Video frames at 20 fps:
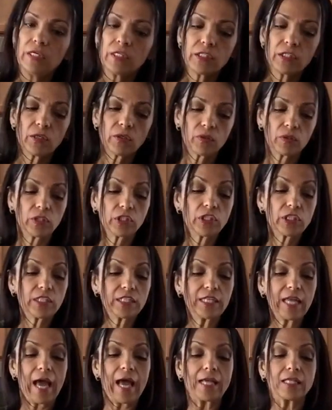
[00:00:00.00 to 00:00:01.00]
So
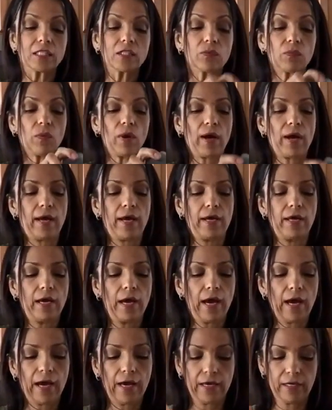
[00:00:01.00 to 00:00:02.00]
that's why
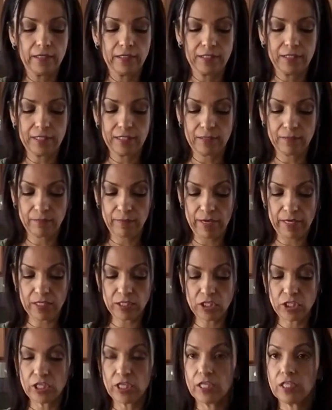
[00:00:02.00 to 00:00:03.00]
I did
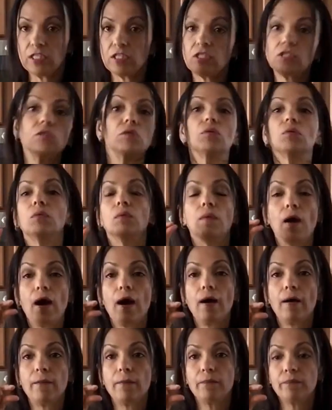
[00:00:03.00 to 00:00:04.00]
mention to
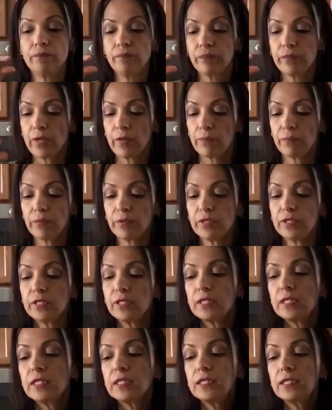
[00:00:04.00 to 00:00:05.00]
put
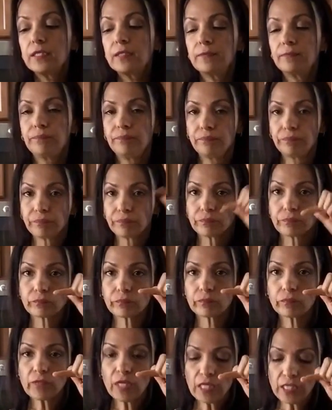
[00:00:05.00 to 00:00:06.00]

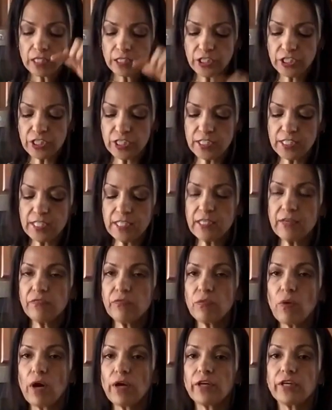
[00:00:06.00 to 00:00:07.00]
just
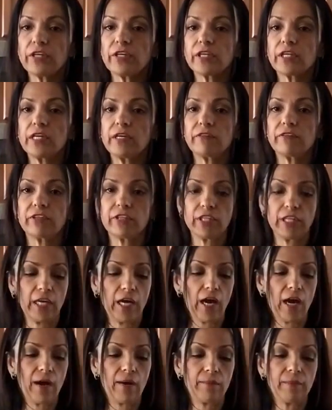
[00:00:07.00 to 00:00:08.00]
enough water to cover the
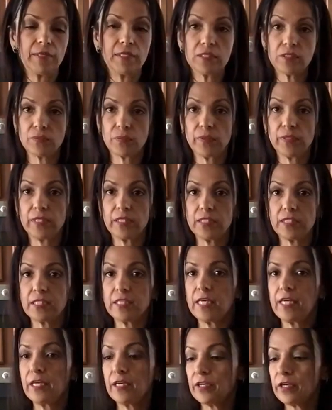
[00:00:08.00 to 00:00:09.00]
almonds when it's
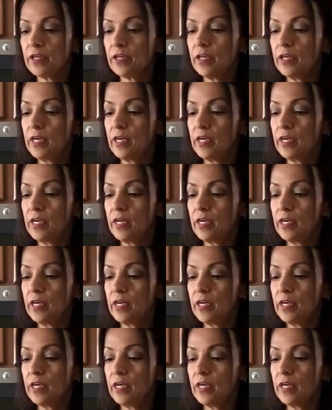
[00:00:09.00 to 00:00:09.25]
here